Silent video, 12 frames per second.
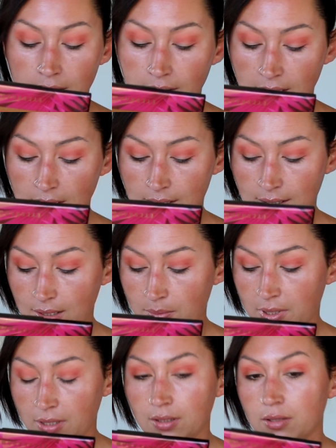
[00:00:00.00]
I think it's gonna
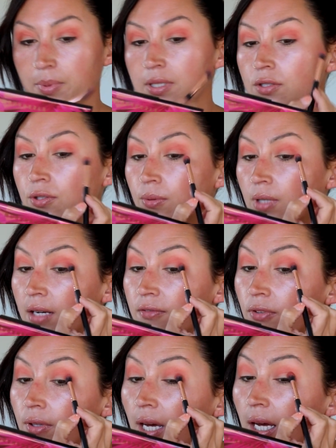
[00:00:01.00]
be a little bit too light
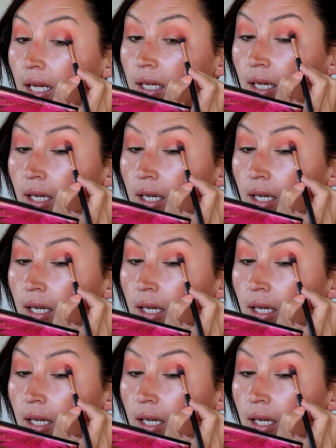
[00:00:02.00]
for that.